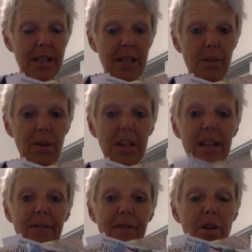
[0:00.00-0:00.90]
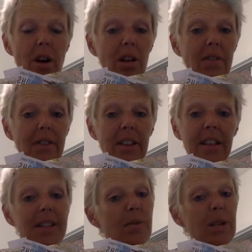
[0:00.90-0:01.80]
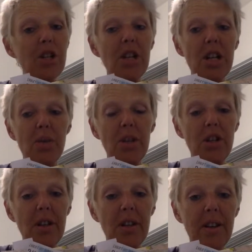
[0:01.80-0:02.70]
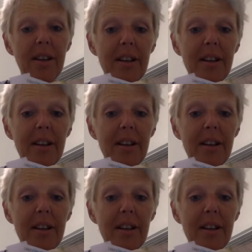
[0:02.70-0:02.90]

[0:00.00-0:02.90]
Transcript: this community and for all of the things that we exchange with each other.